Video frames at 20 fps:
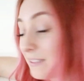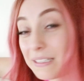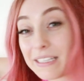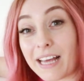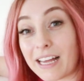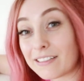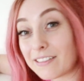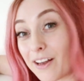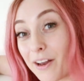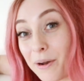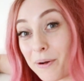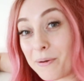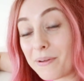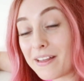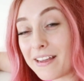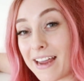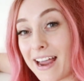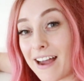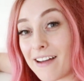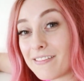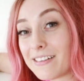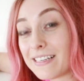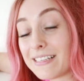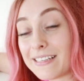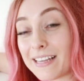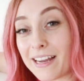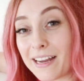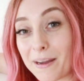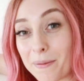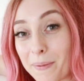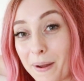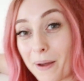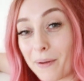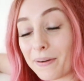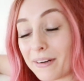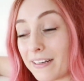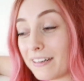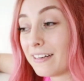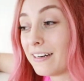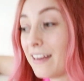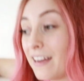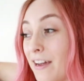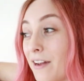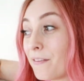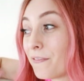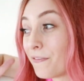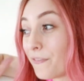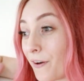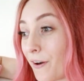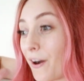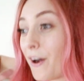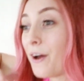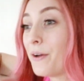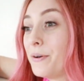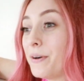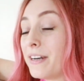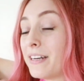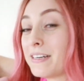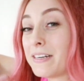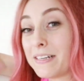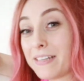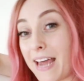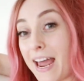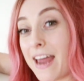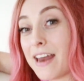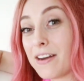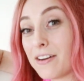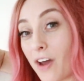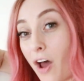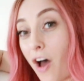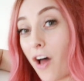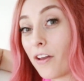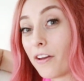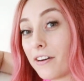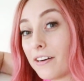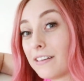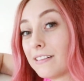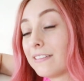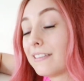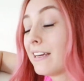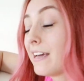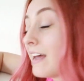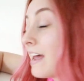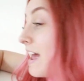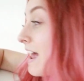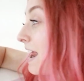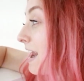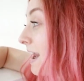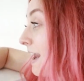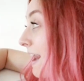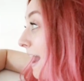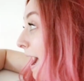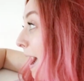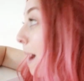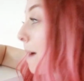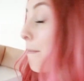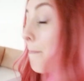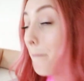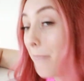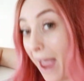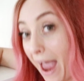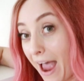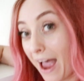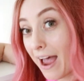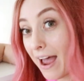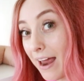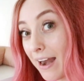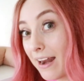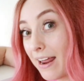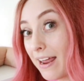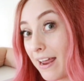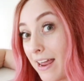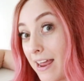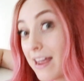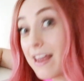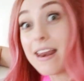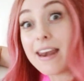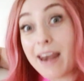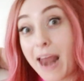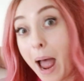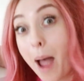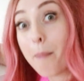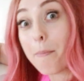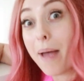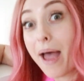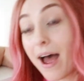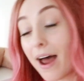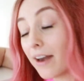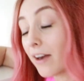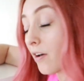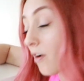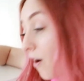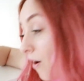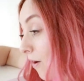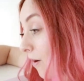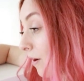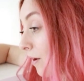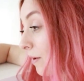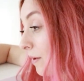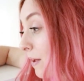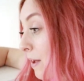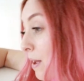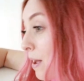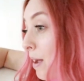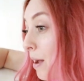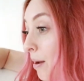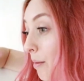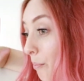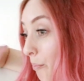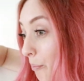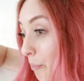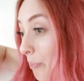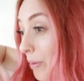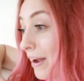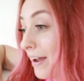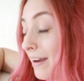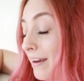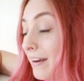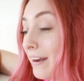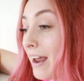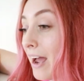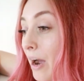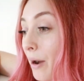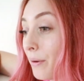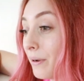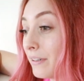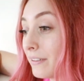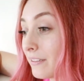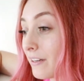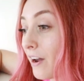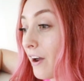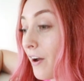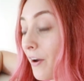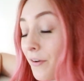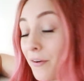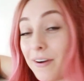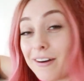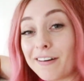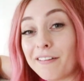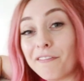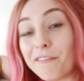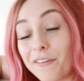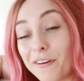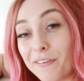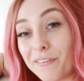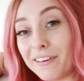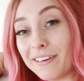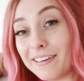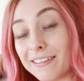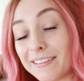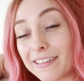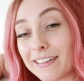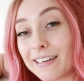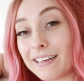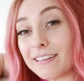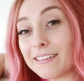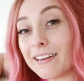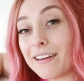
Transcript: That's all I really have to say about it. For $110, not bad at all. But now it's $156